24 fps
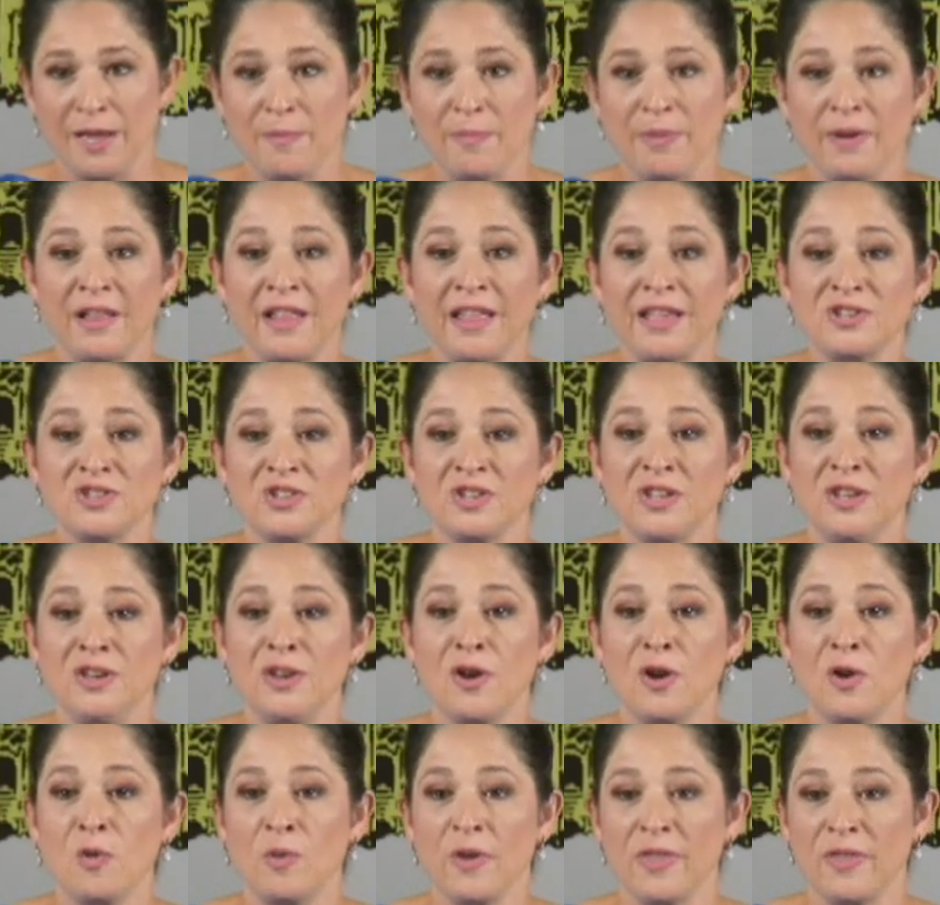But I'll actually
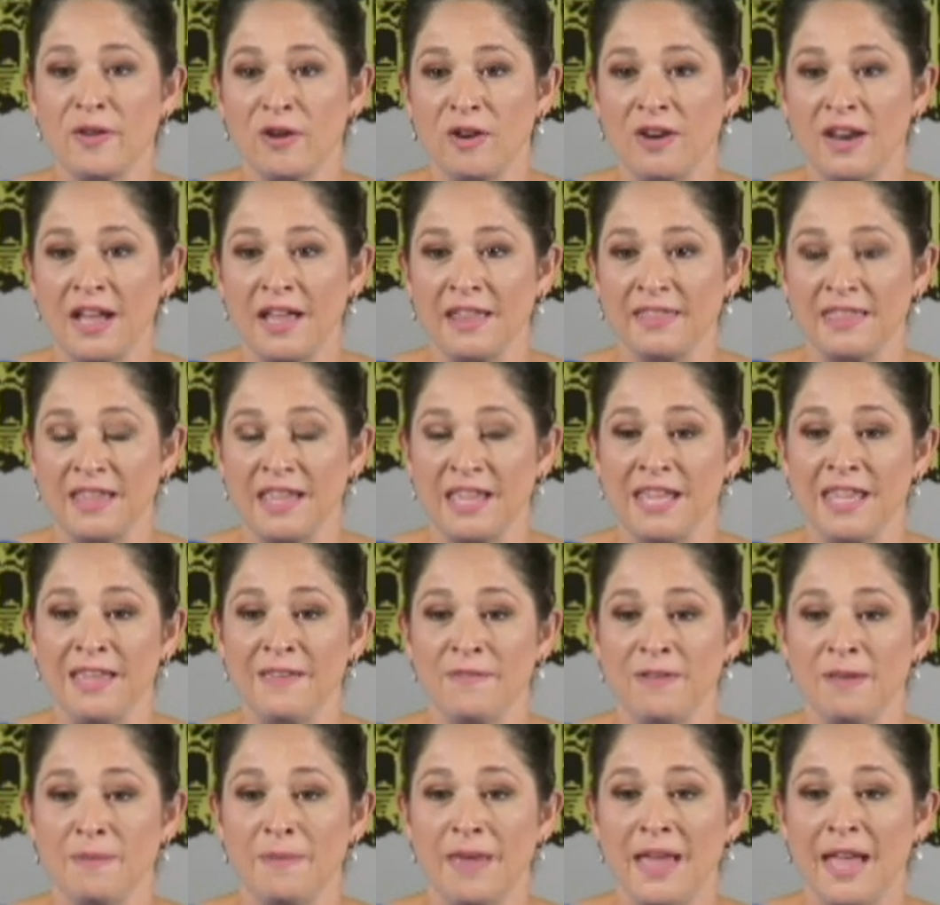know whether or not they
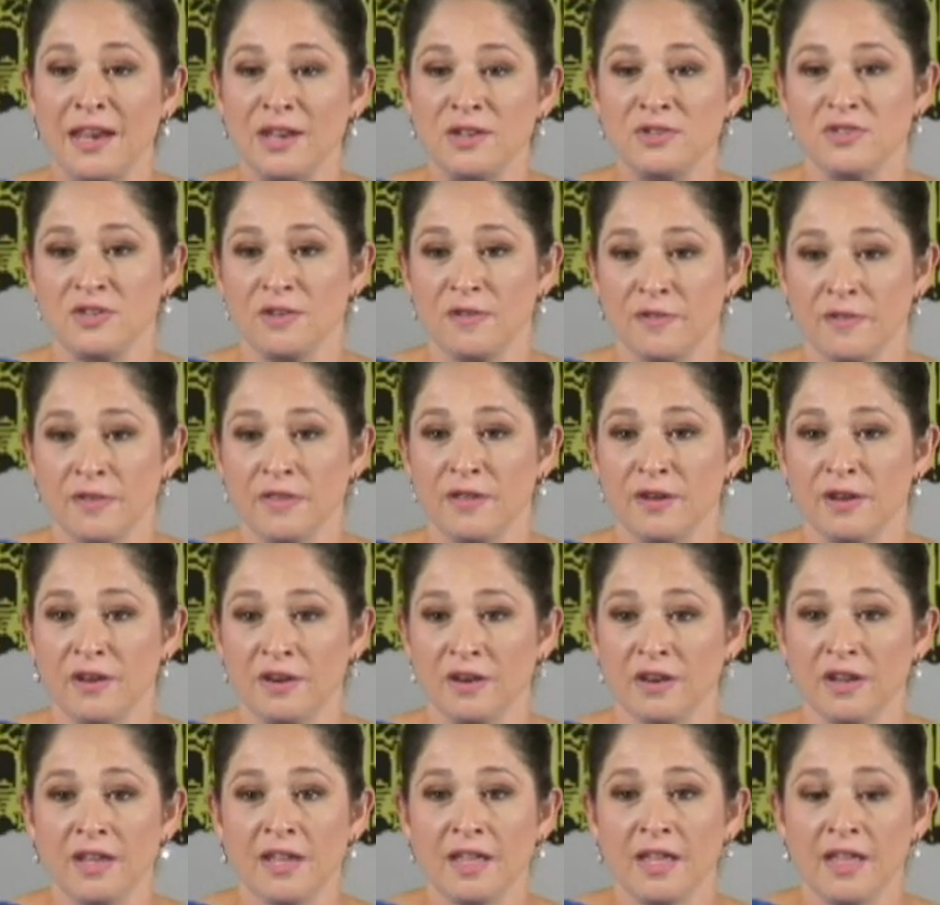even manage their,
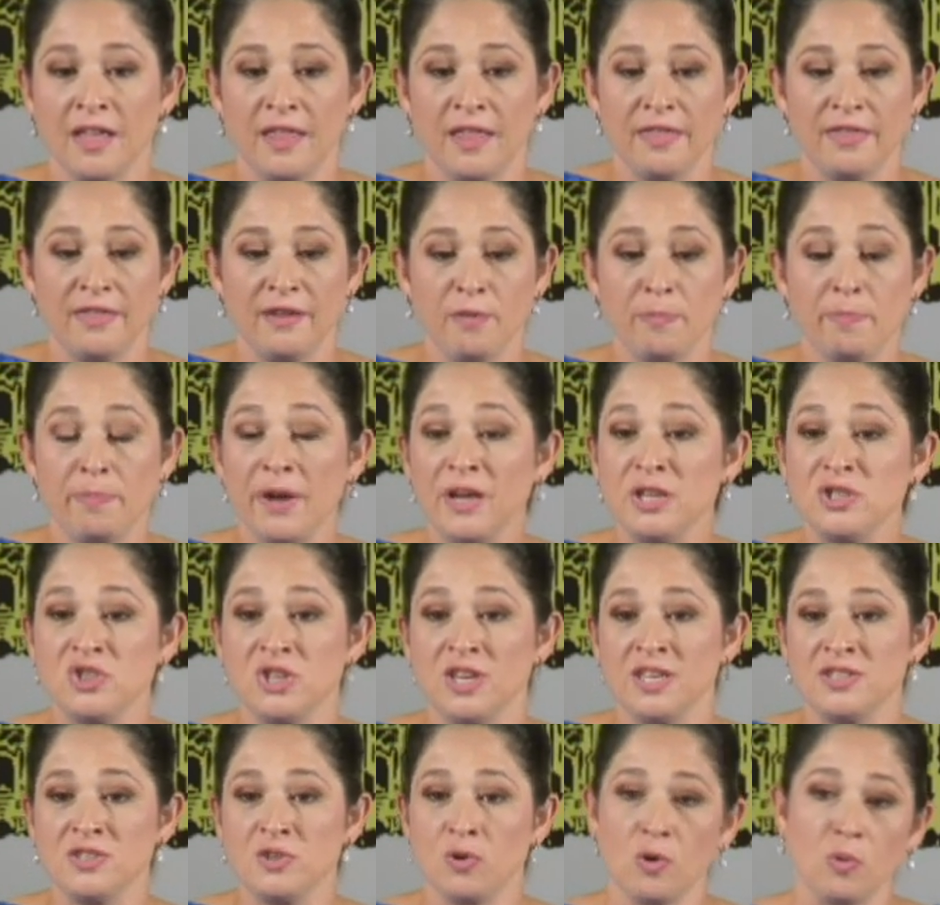their their
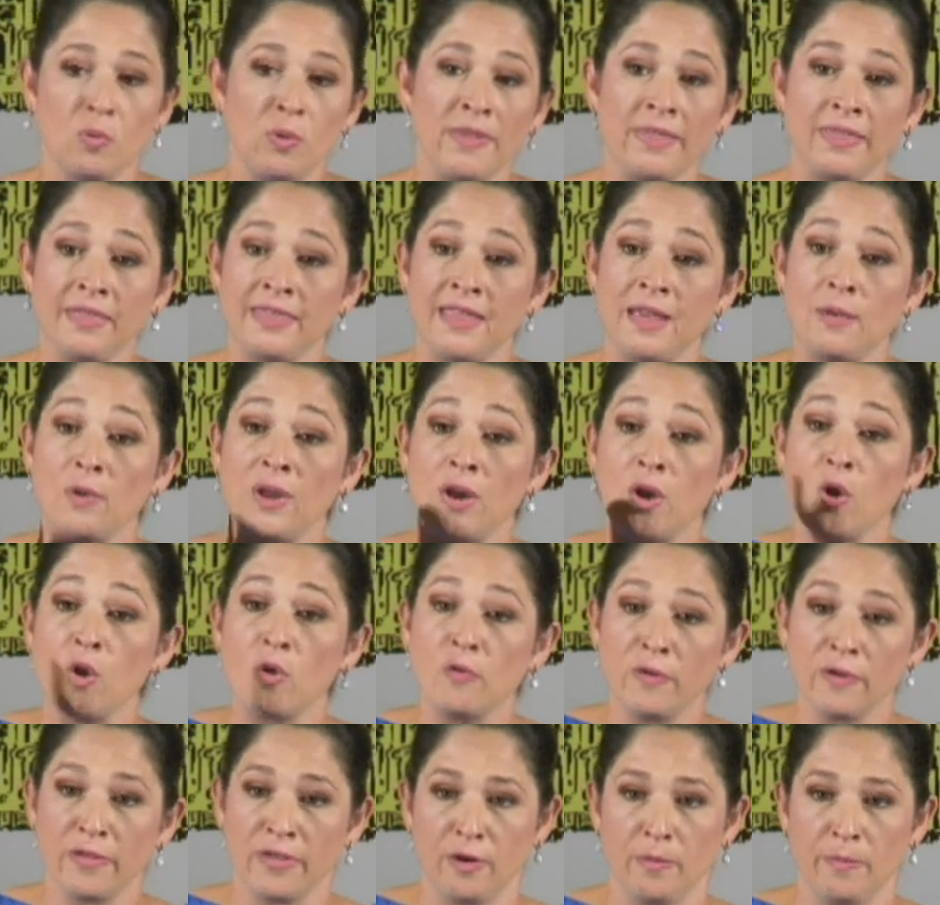budgets or when they went
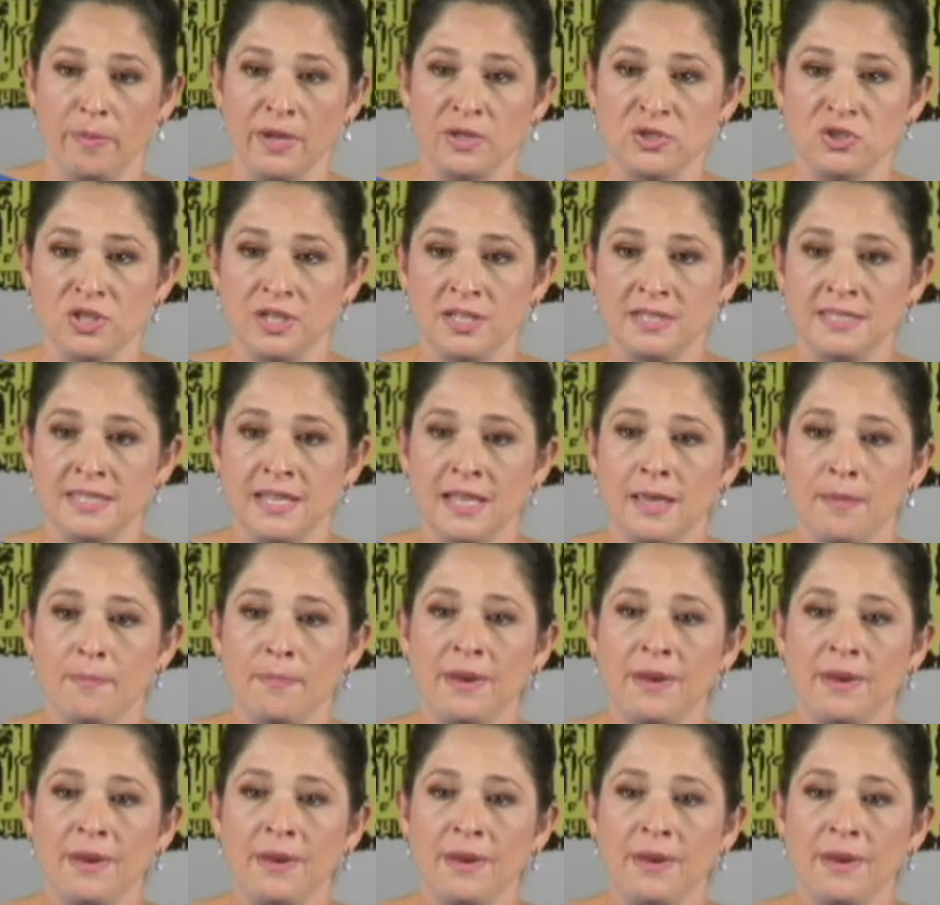over their budgets.